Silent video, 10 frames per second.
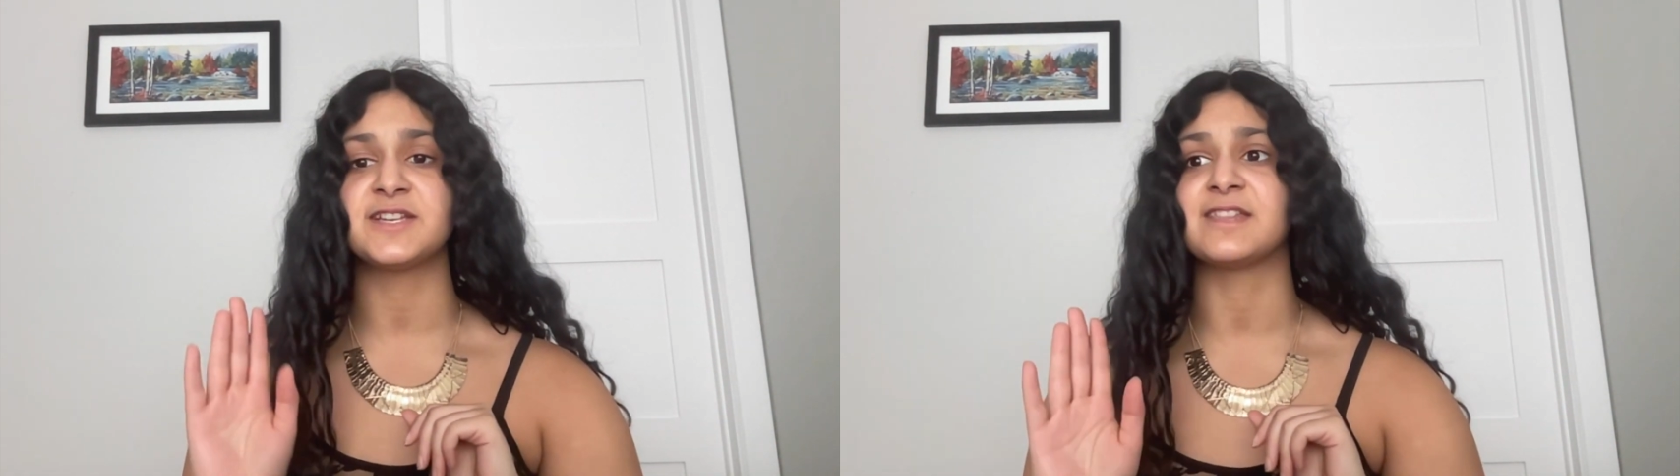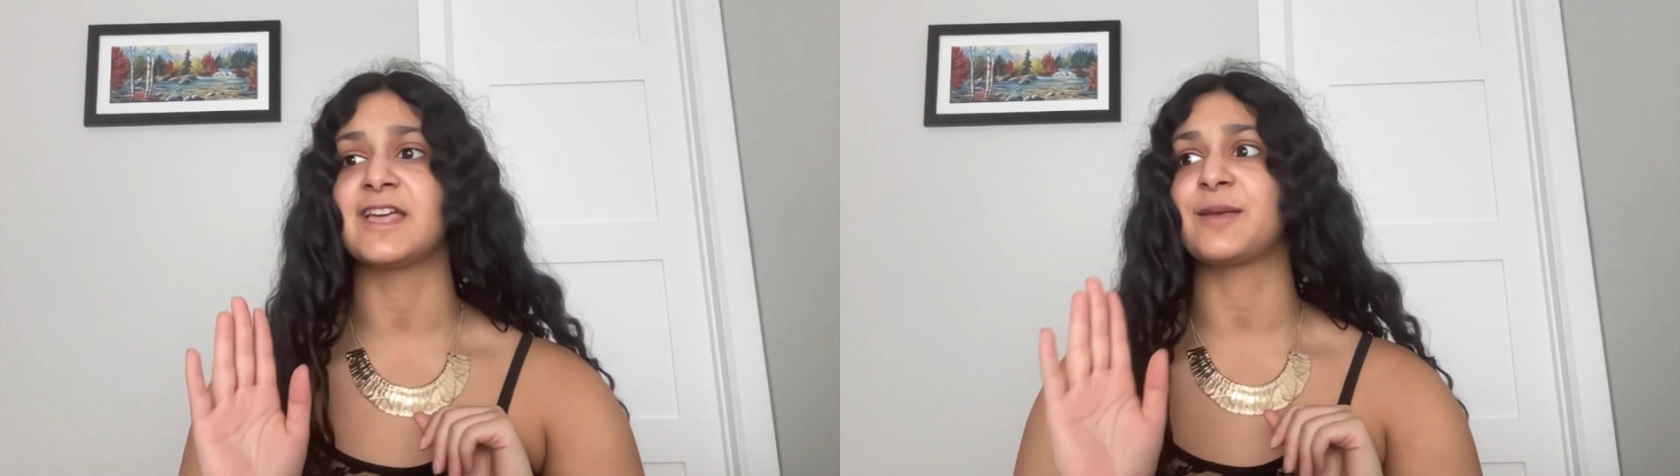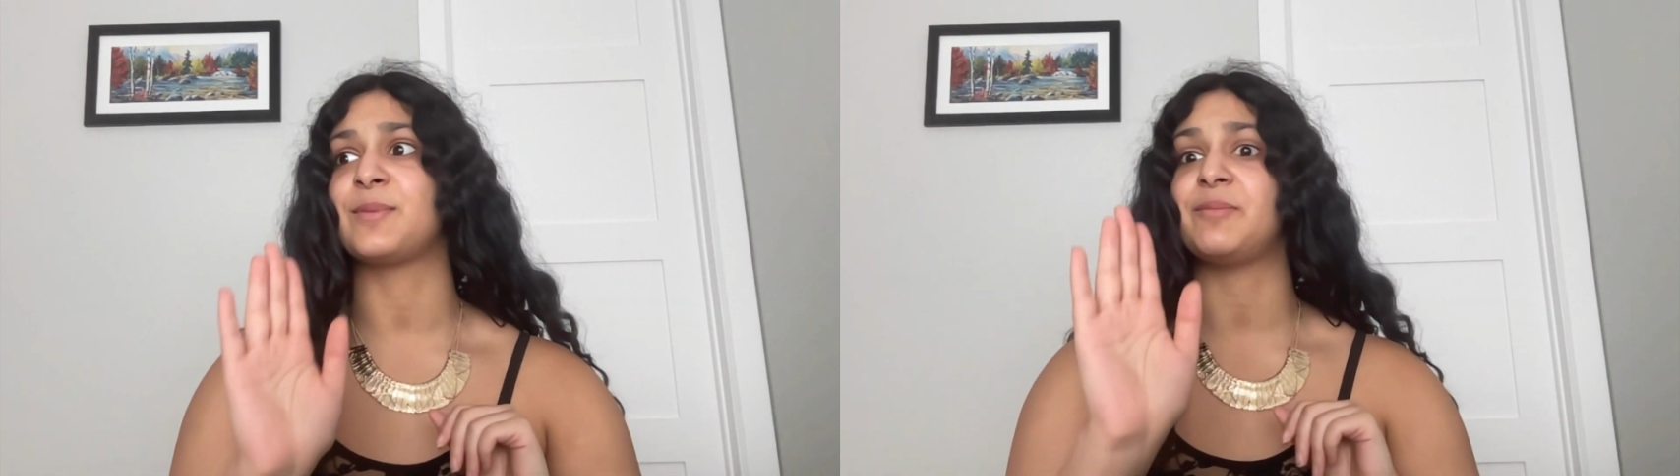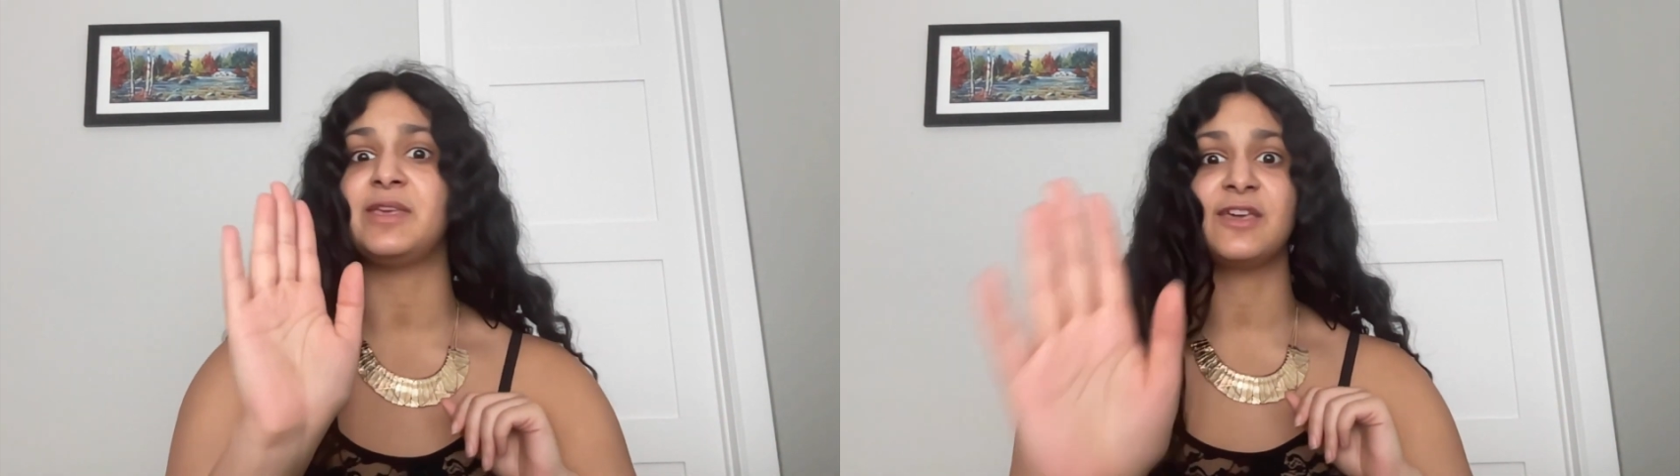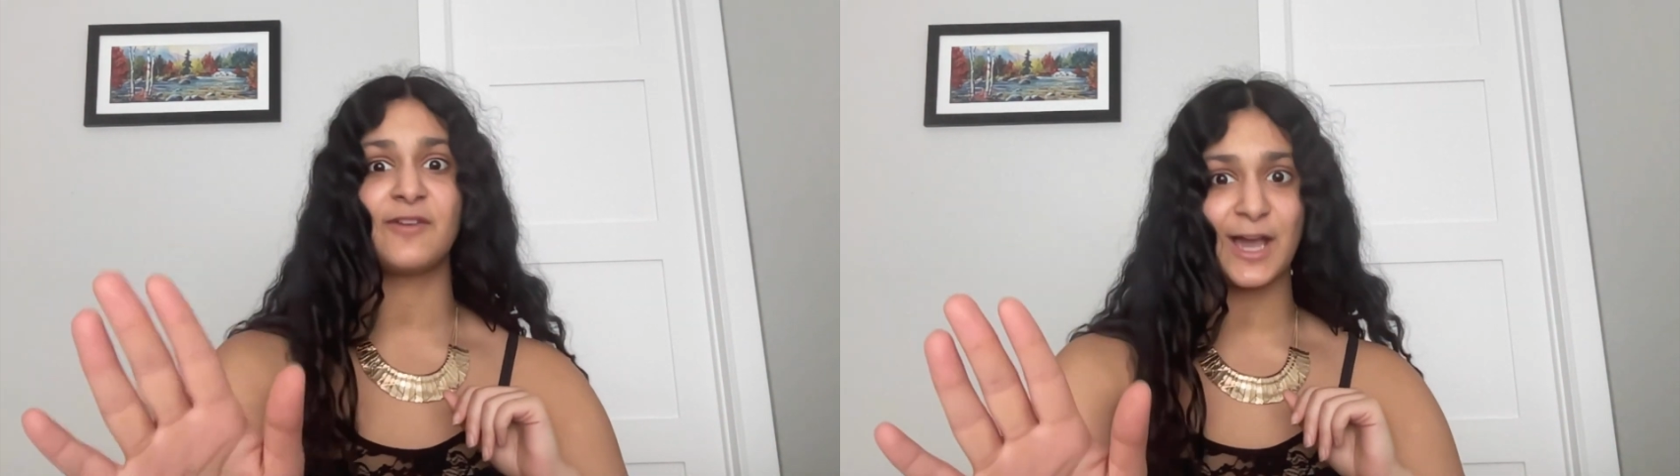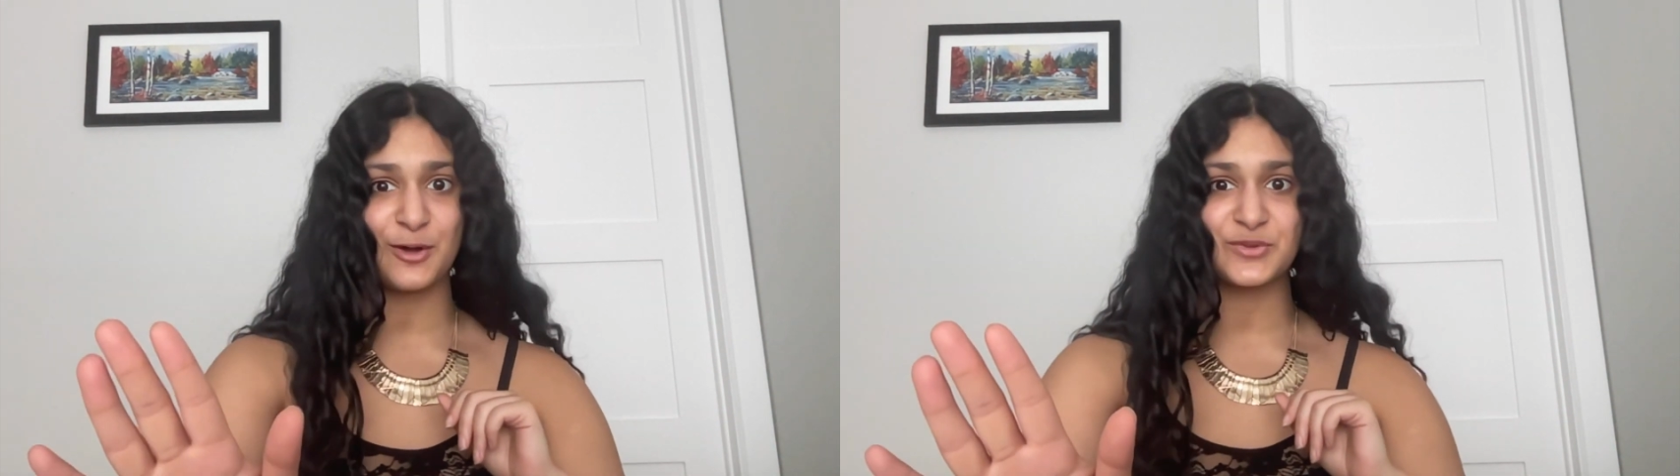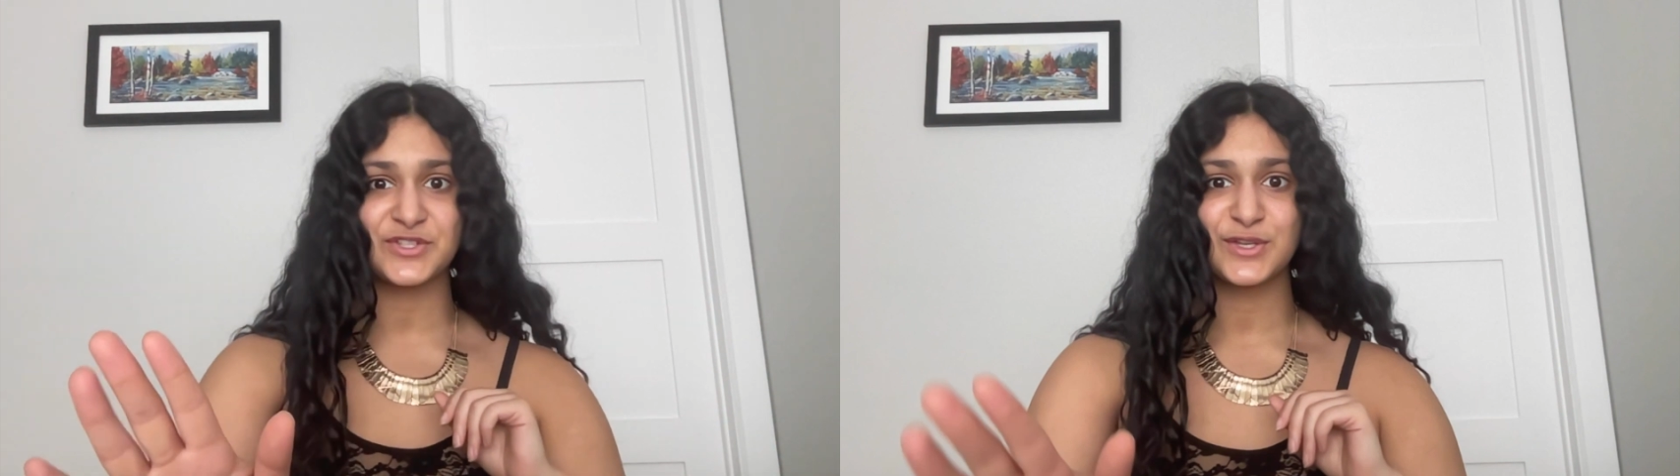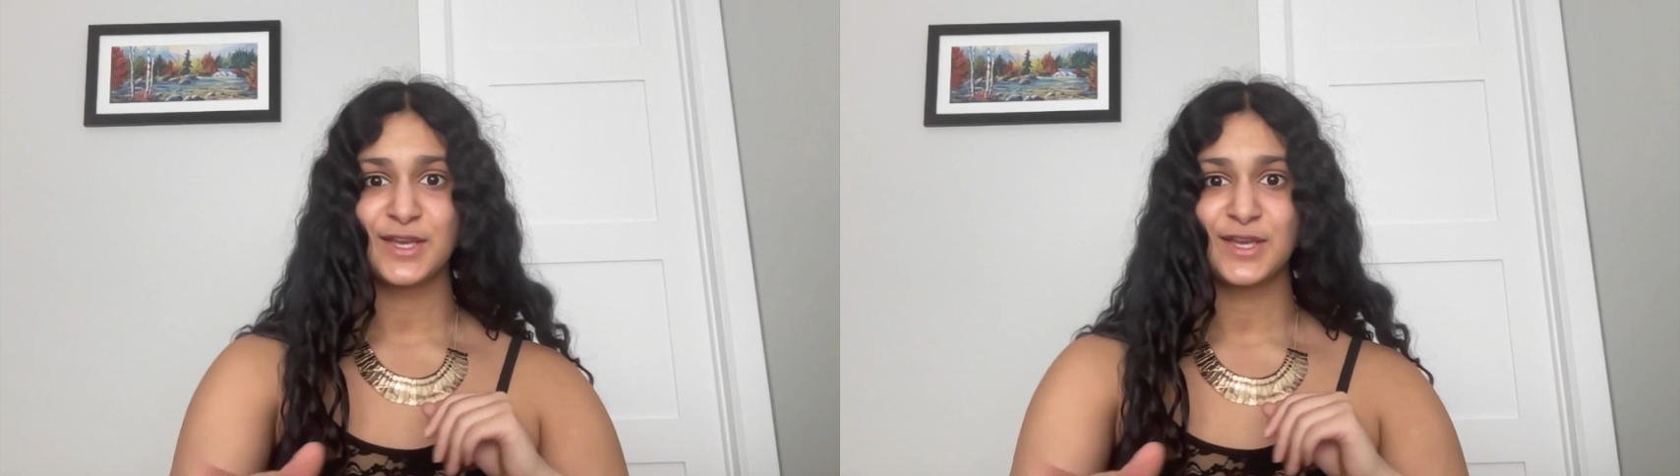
and maybe give out